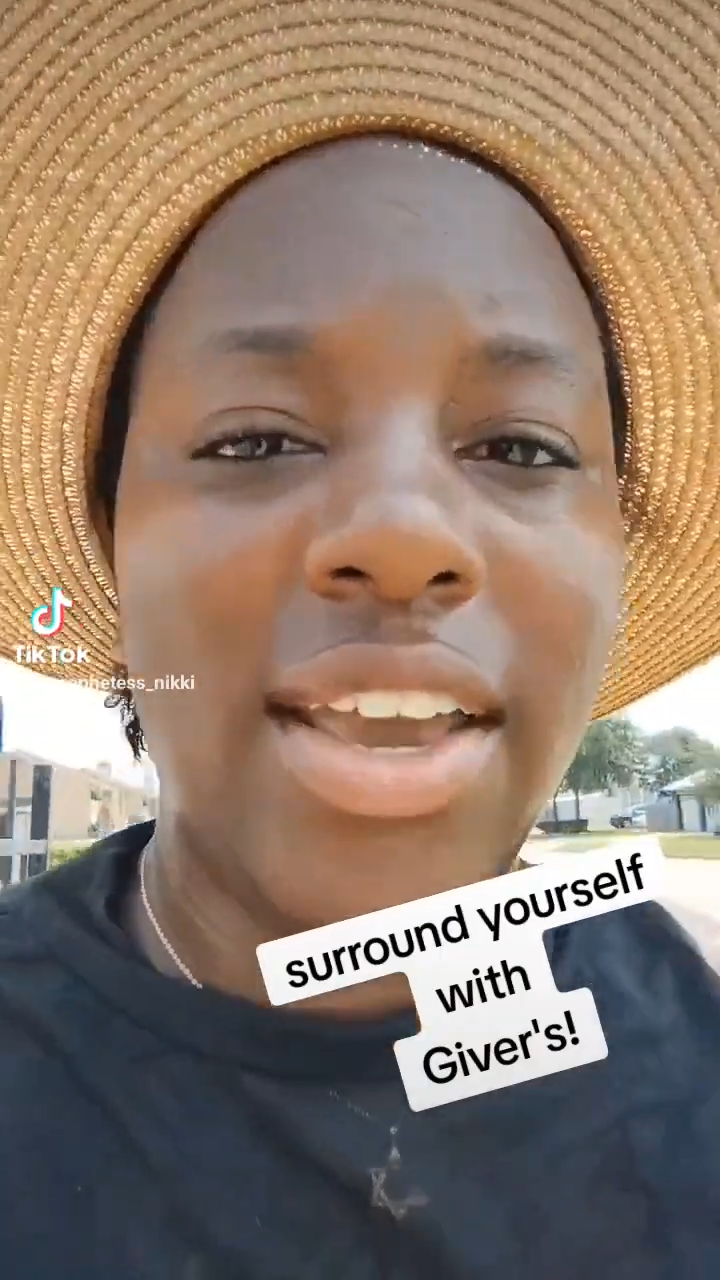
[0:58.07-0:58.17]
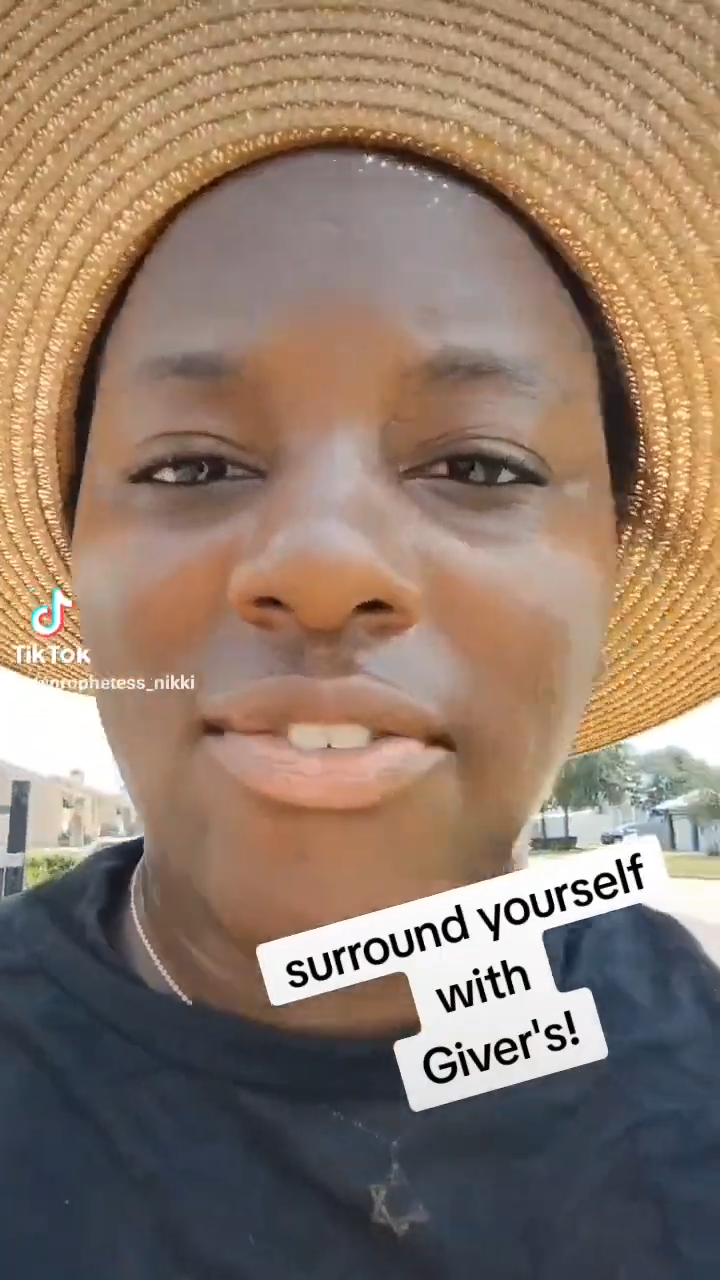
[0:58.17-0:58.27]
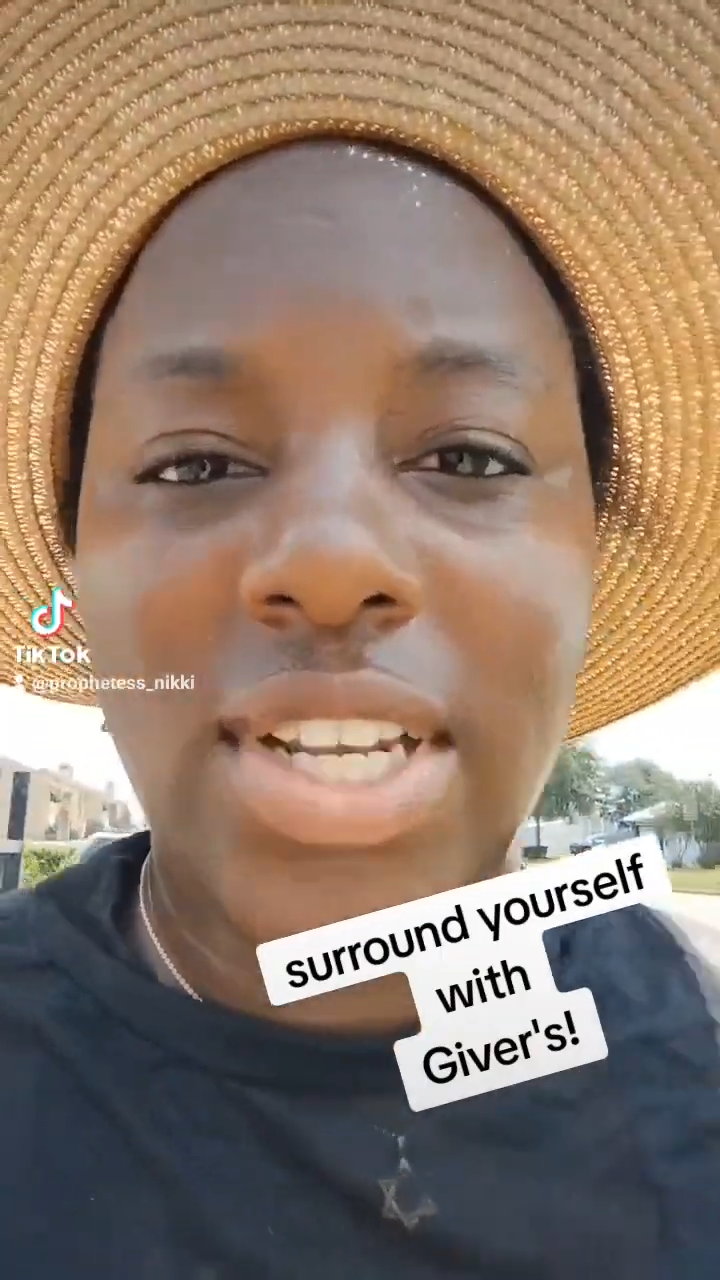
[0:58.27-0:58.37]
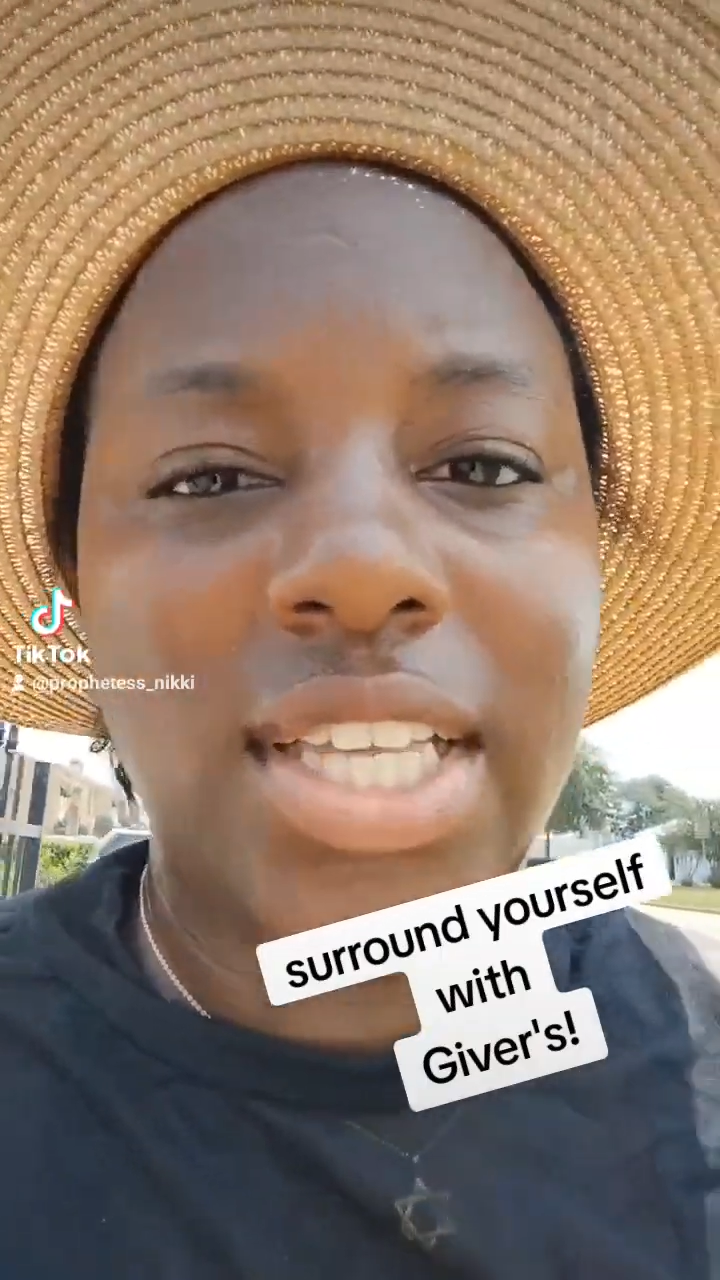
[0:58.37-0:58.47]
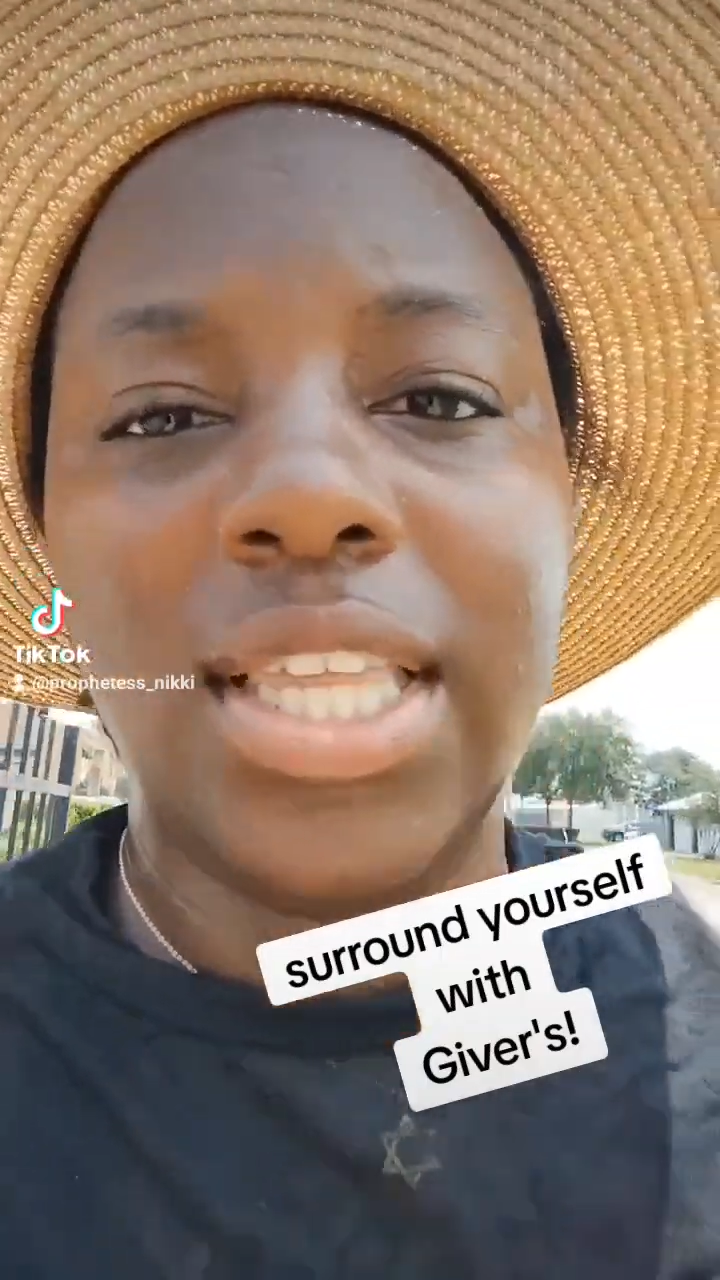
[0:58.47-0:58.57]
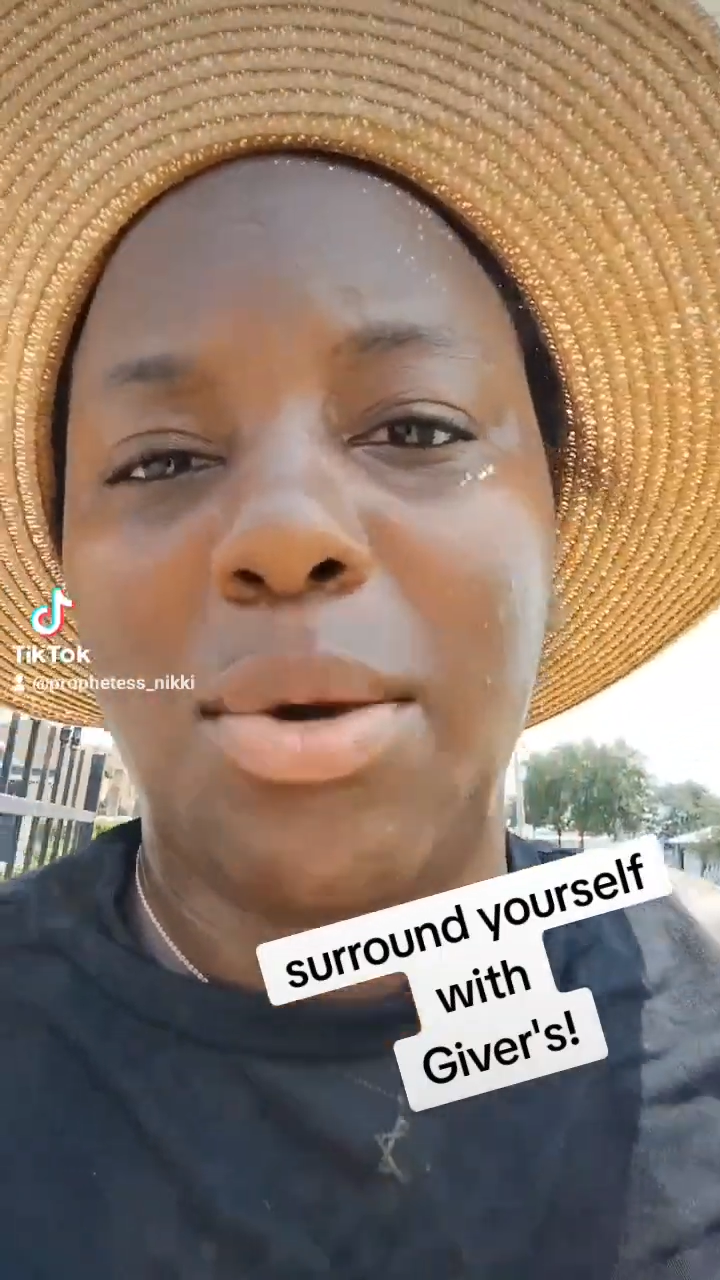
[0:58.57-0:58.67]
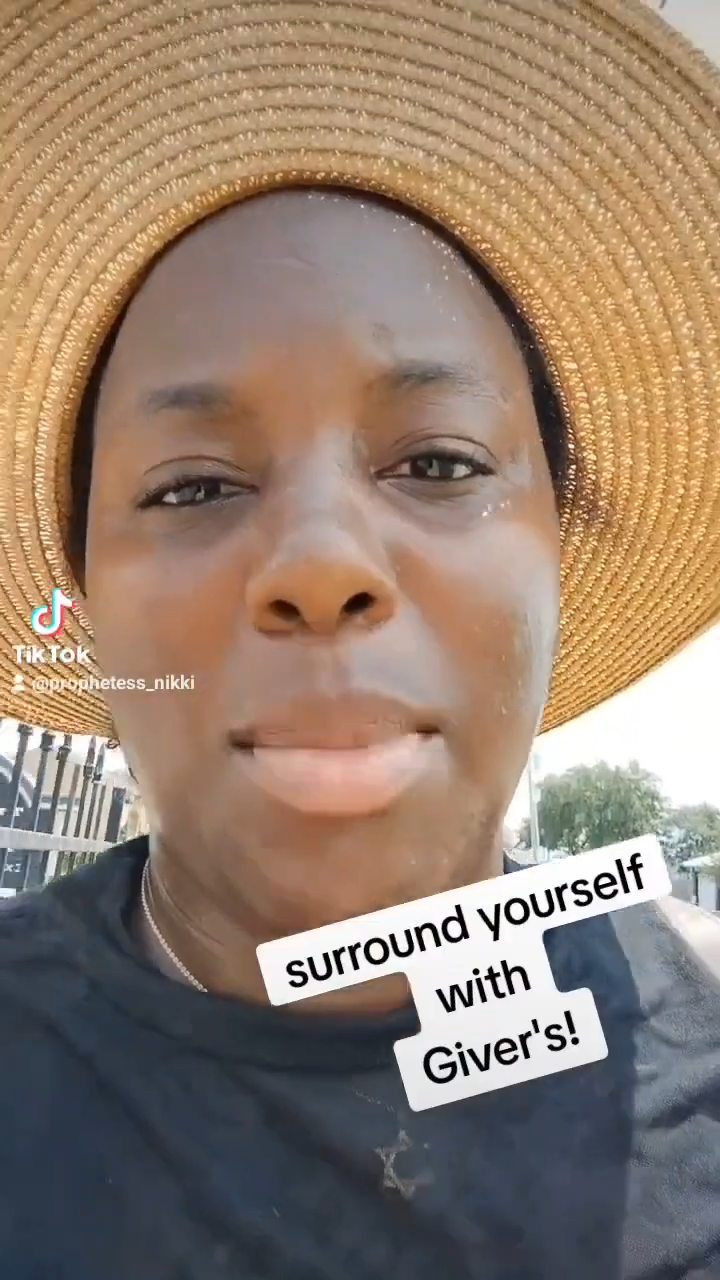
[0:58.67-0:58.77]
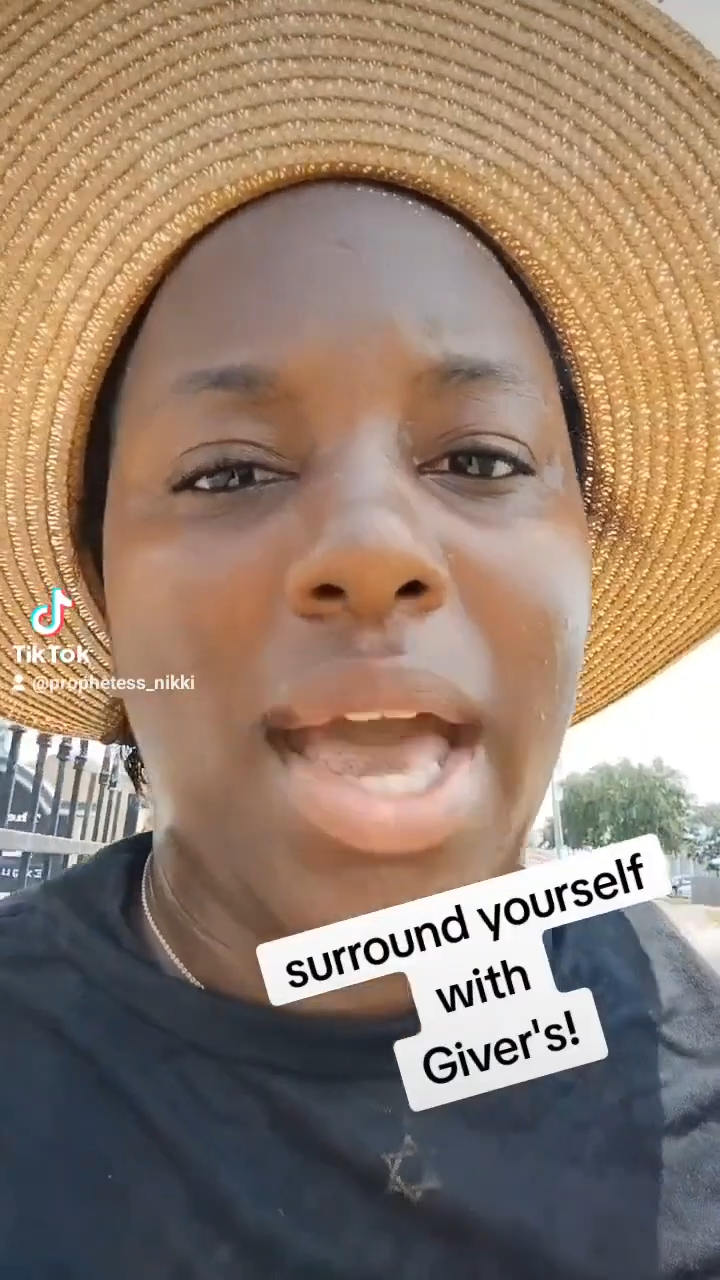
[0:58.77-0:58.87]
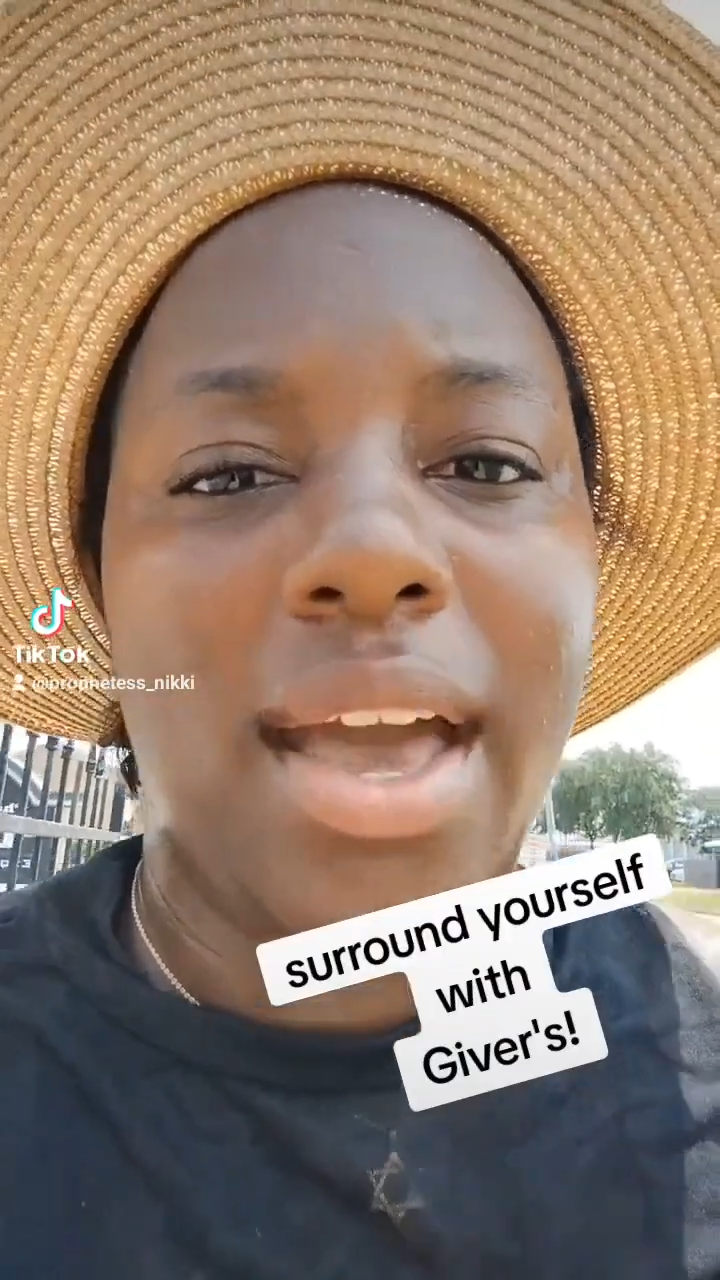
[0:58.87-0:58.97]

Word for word: a giver